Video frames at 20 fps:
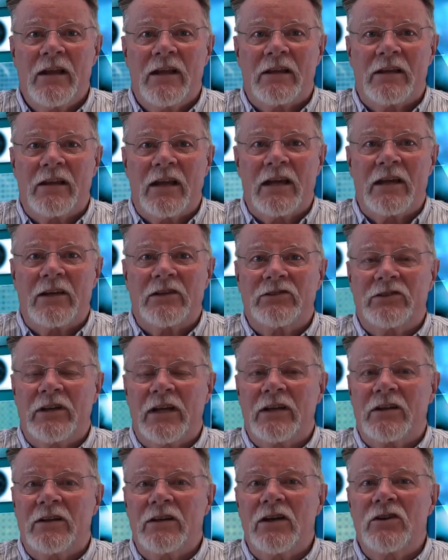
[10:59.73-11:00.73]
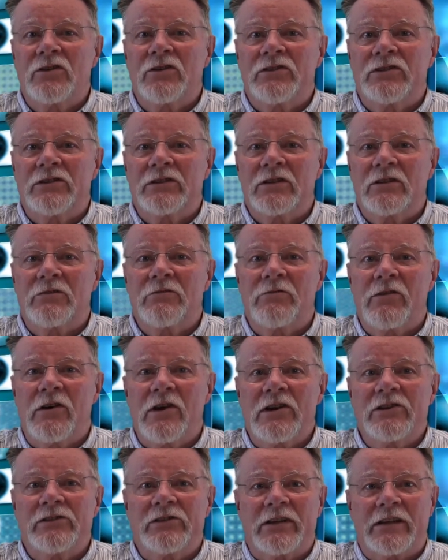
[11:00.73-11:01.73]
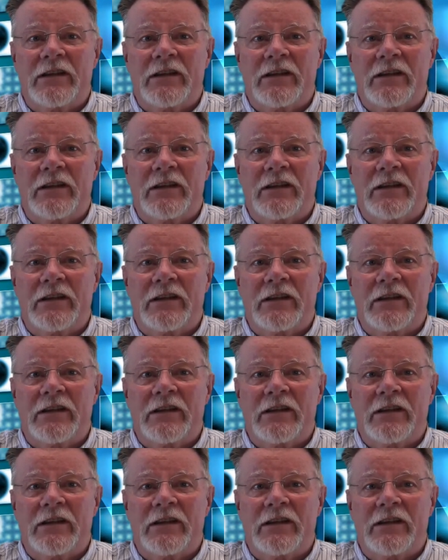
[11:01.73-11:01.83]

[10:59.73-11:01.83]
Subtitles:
they are sent notices advising